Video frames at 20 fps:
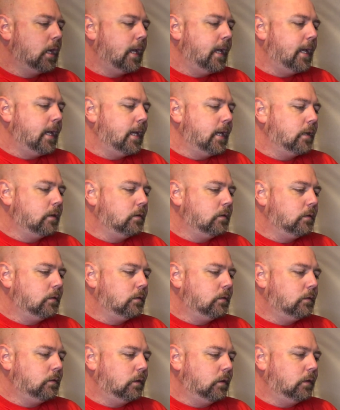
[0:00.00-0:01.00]
And
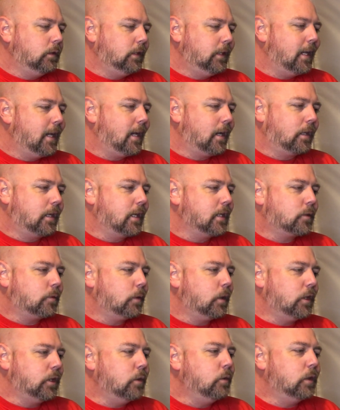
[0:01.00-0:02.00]
yeah, guess
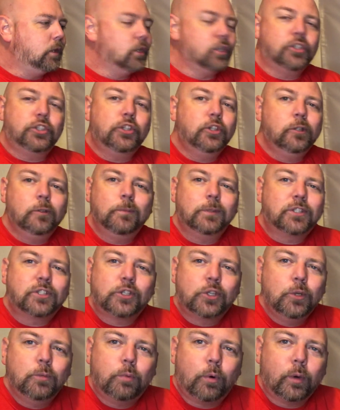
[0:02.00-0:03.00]
what? You can assume it's
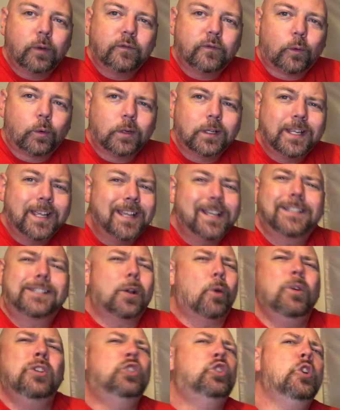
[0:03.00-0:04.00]
2.4 gig. It's
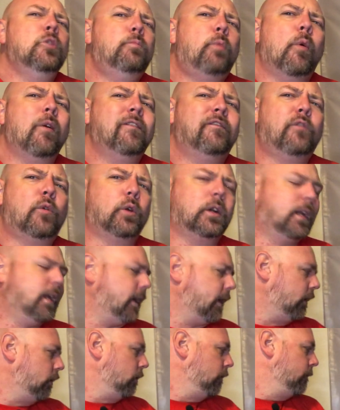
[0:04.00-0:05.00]
always 2.4
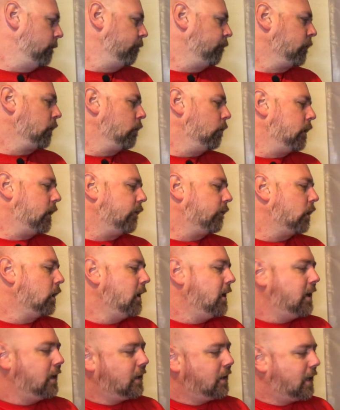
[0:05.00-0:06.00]
gig. Whatever.
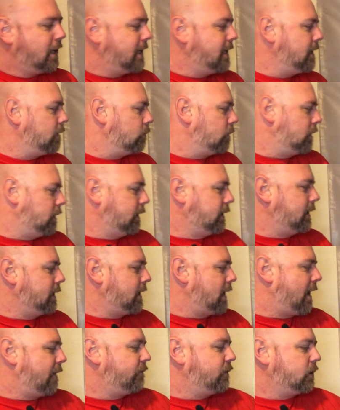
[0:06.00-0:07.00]
It didn't
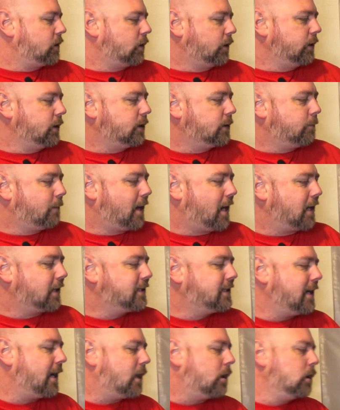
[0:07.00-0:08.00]
have this on this
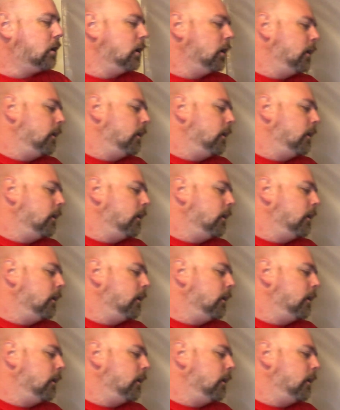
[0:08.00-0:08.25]
box. Now,